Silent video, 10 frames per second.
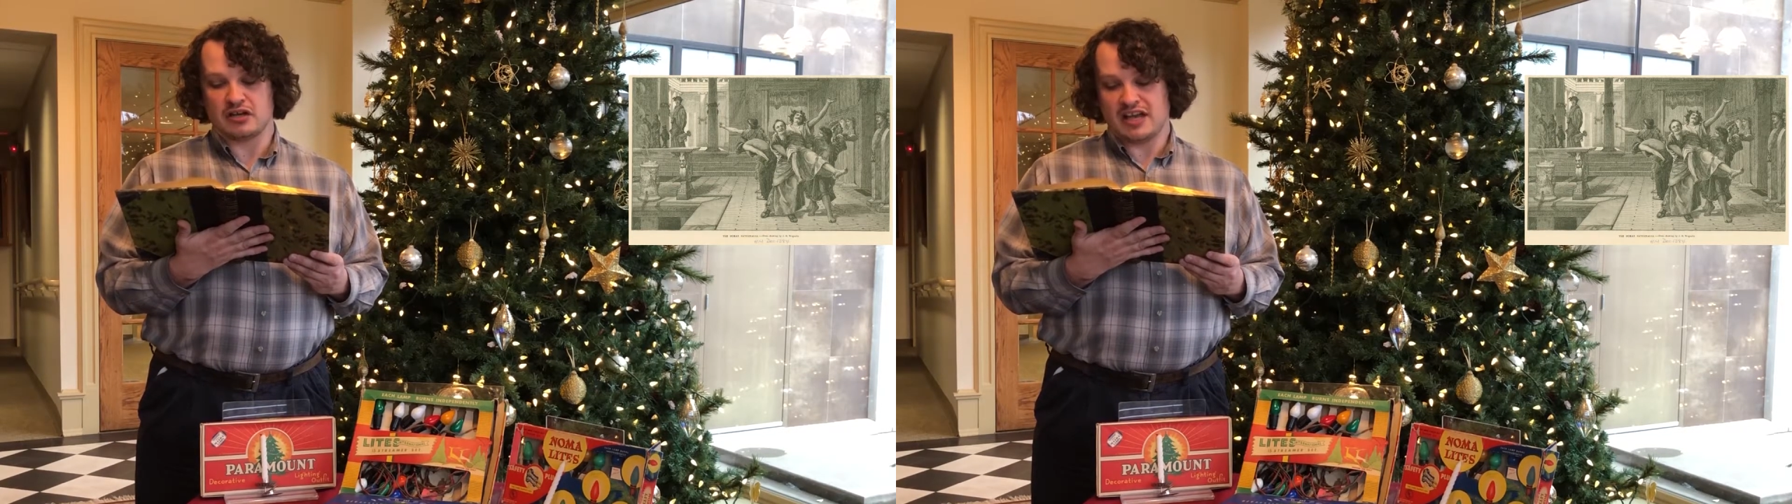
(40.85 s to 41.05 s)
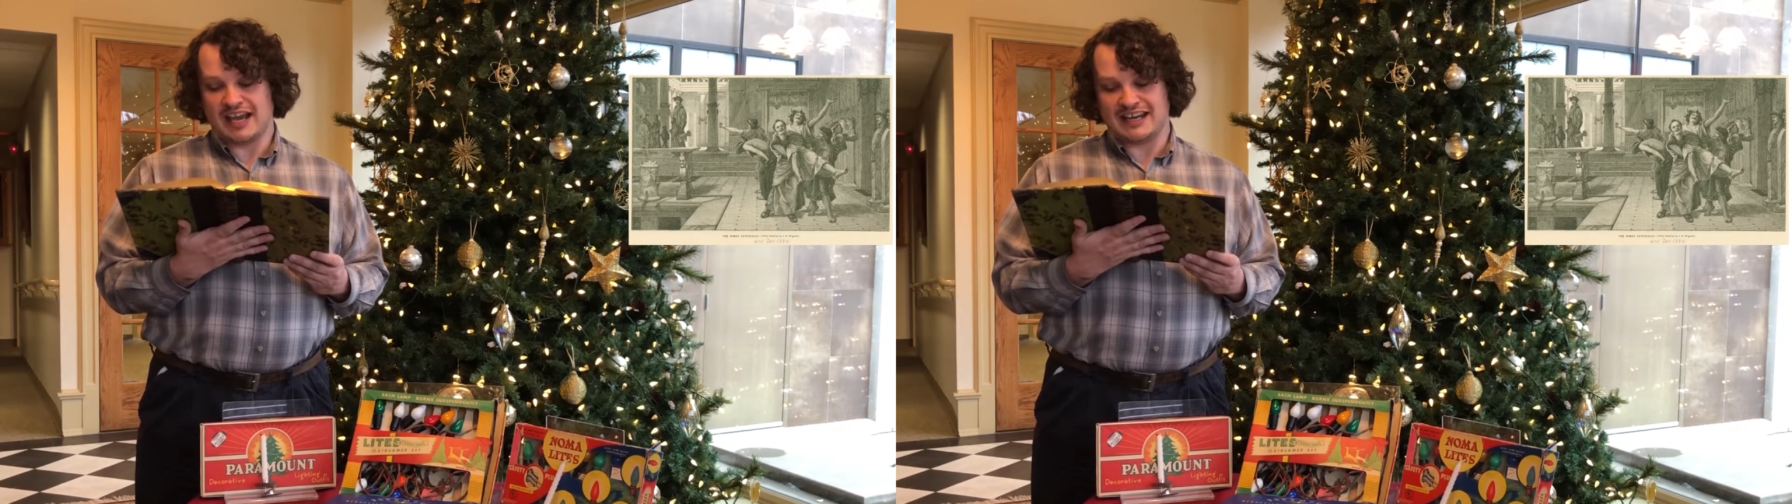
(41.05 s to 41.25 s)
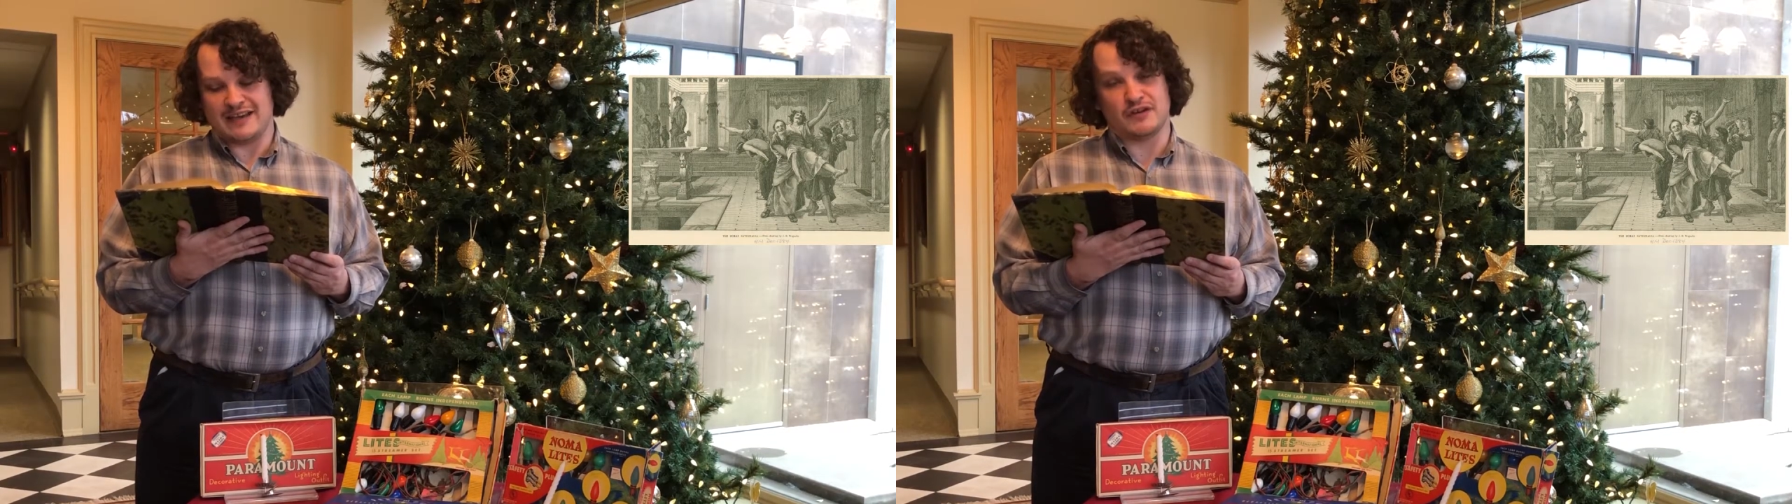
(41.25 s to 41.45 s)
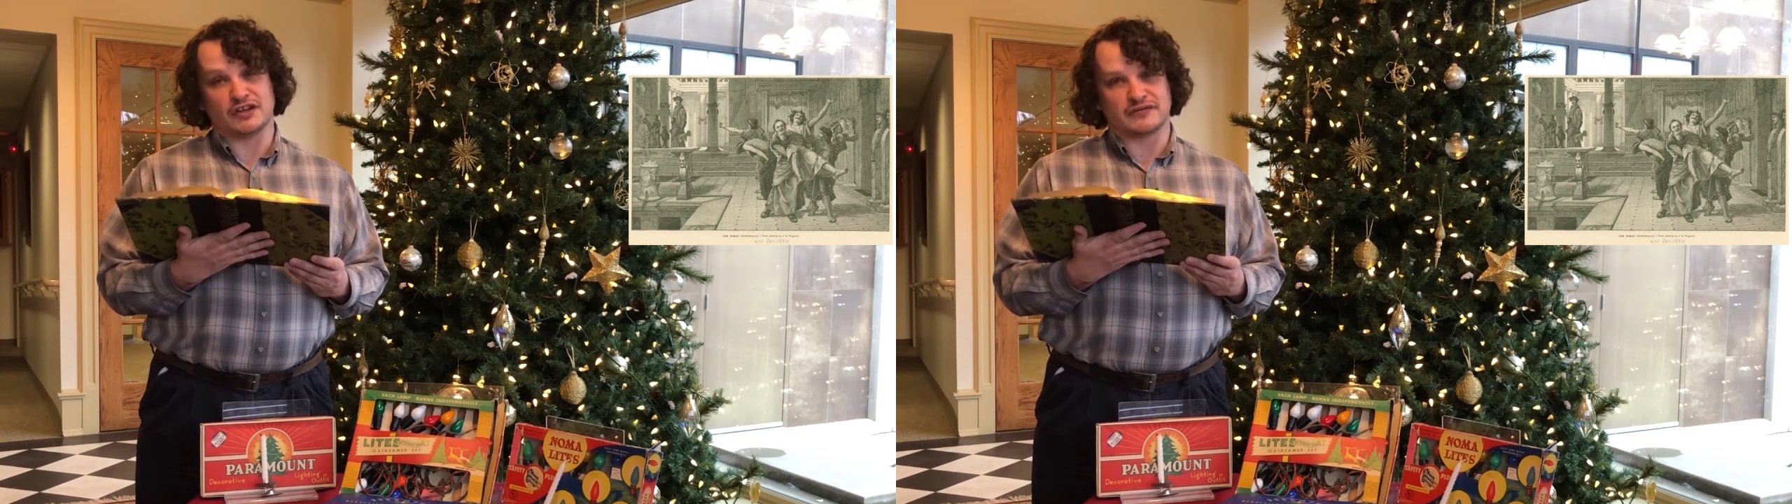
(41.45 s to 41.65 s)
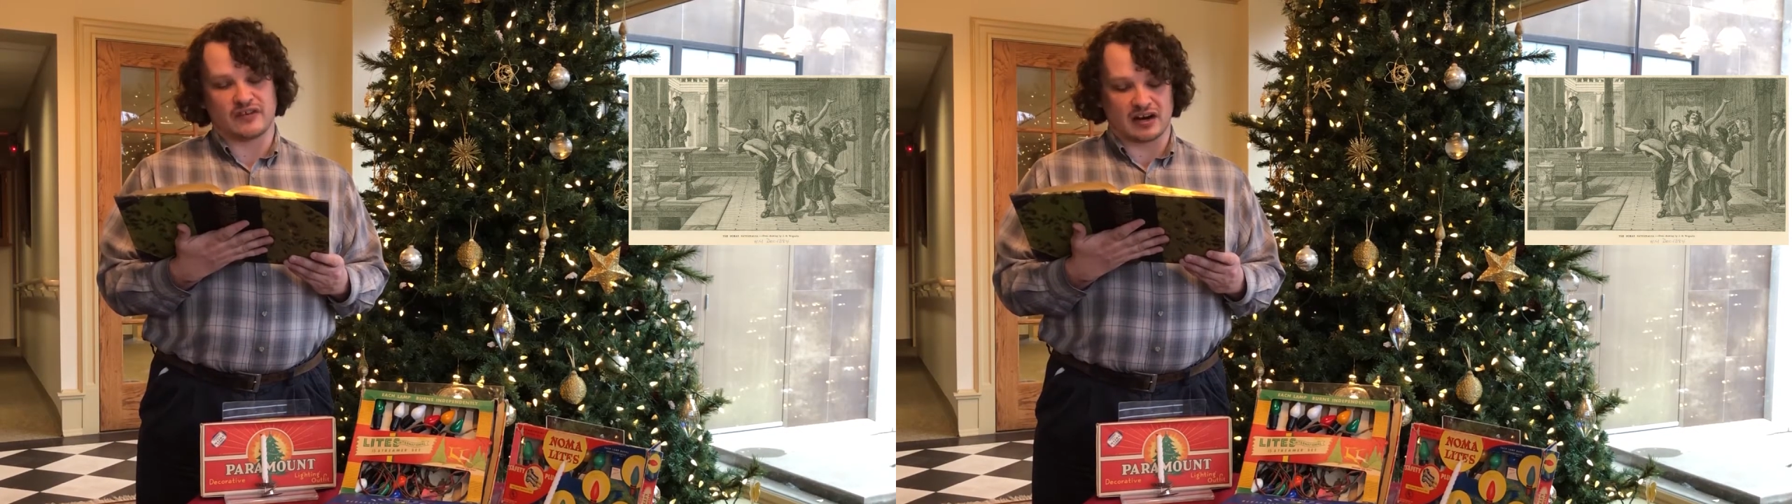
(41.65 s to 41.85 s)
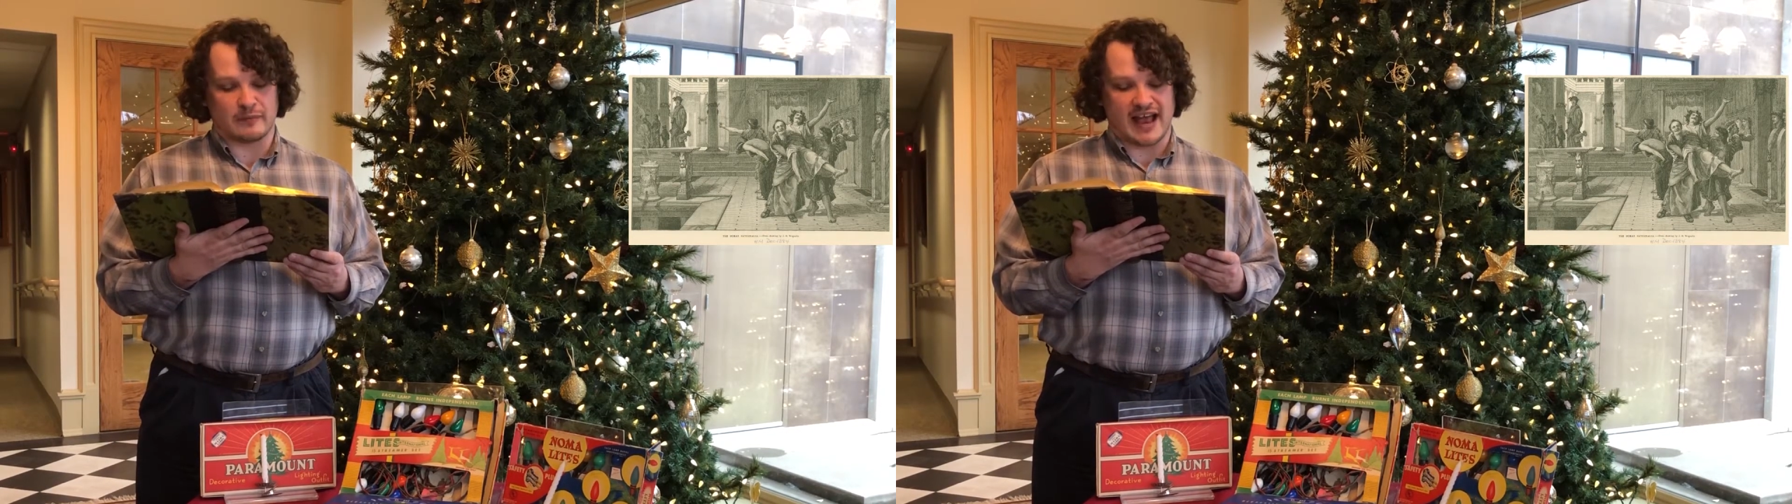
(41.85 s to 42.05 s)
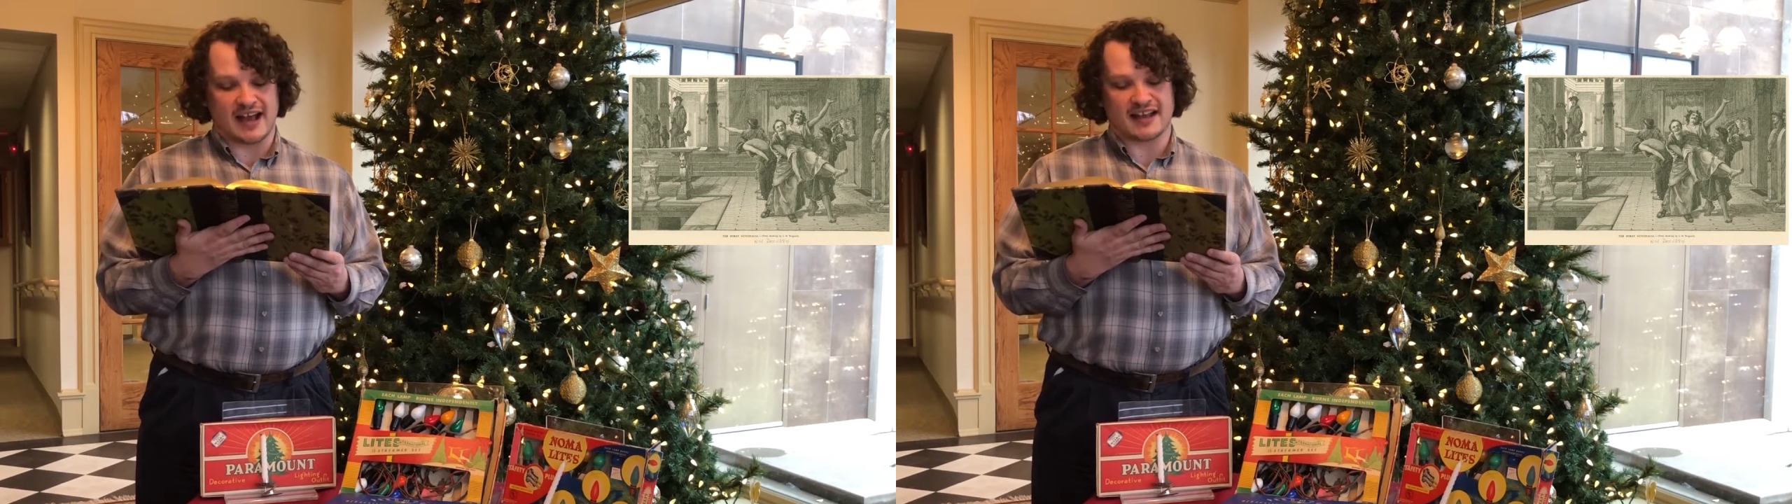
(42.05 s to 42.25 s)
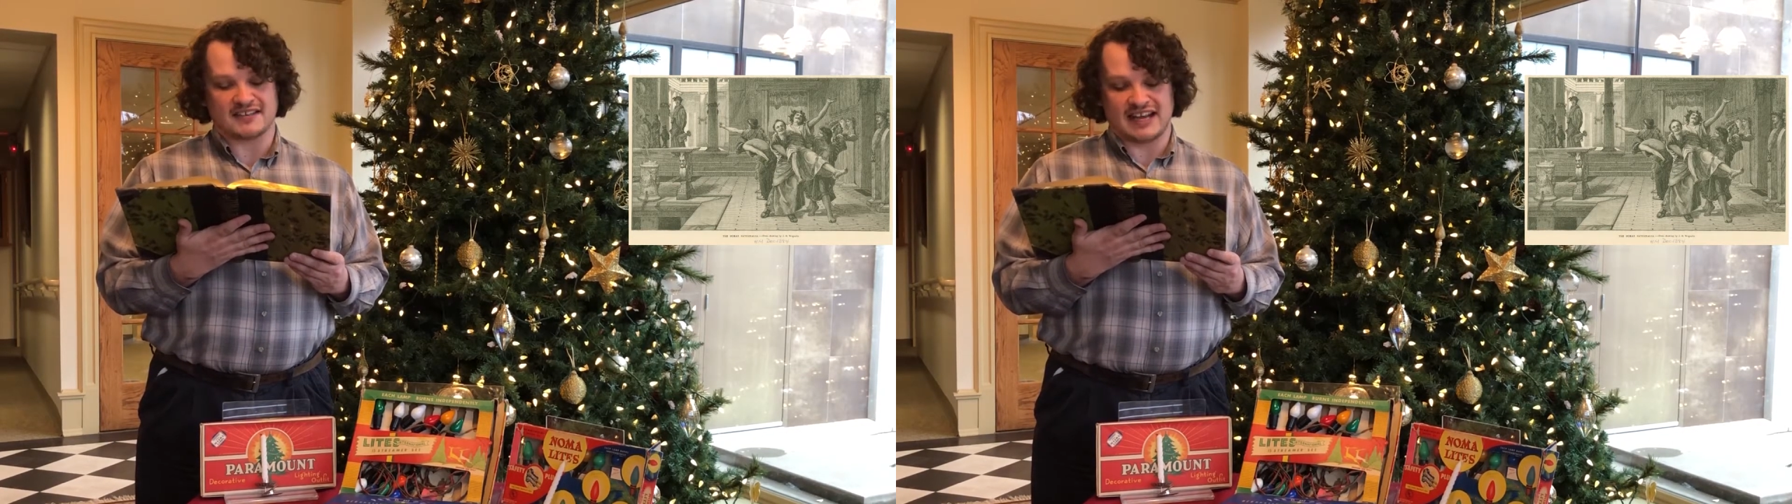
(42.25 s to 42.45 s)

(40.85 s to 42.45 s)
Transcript: and even as far back as